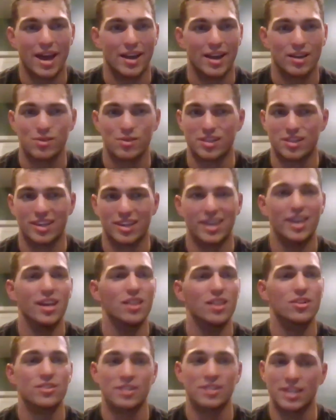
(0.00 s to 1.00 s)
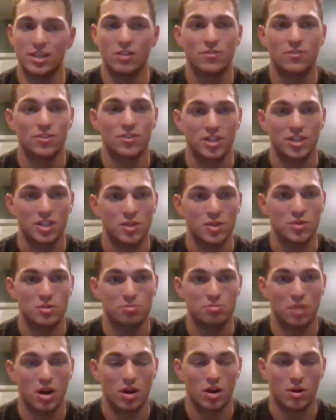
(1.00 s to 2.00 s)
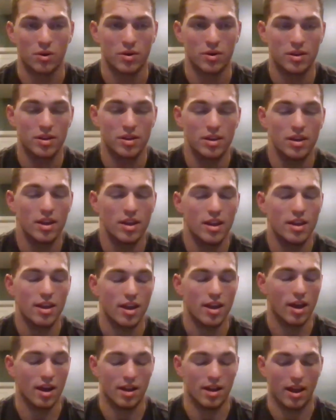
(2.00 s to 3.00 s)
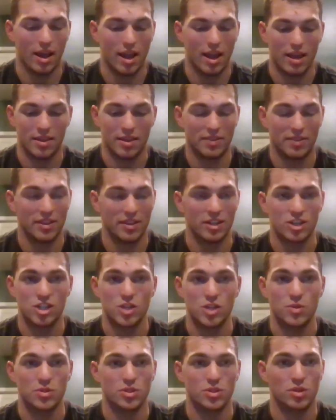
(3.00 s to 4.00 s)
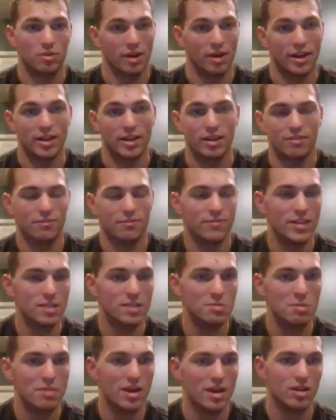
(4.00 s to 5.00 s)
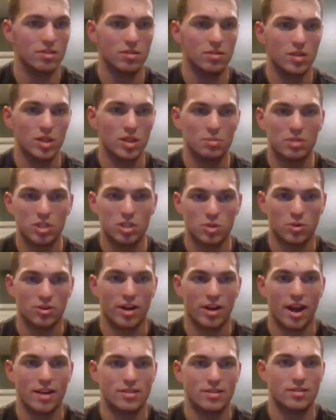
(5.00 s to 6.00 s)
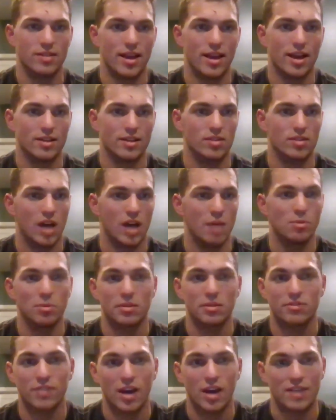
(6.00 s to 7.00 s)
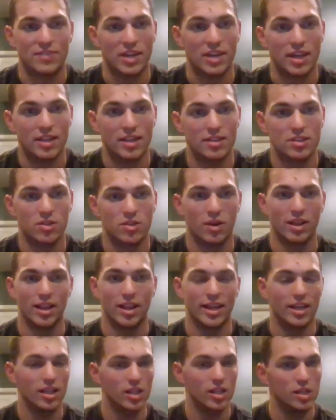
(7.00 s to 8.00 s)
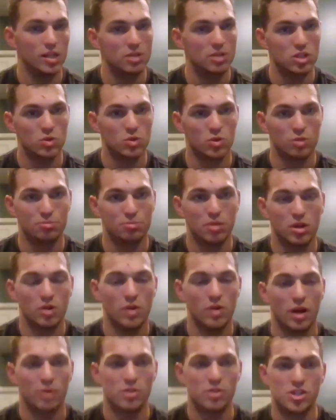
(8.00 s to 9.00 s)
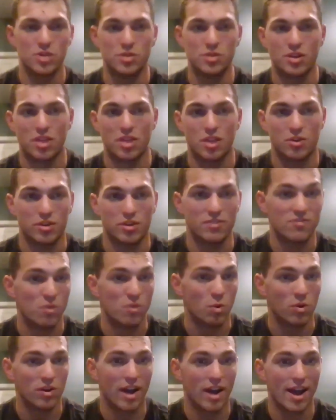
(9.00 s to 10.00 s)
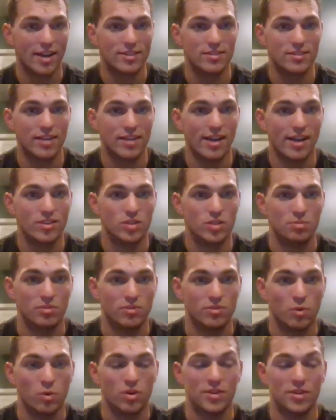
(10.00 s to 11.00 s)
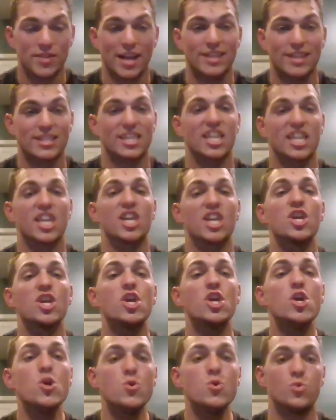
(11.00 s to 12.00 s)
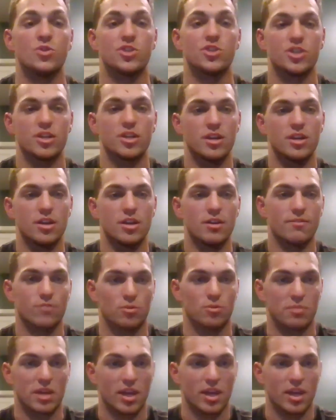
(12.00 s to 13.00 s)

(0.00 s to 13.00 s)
It was a killer deal for a used bow. And that thing shoots great. It fits me better, a little bit shorter axle to axle. I'm only 5'8", so I like a little bit shorter bow. I was shooting a 34 axle to axle before, and that's huge for me.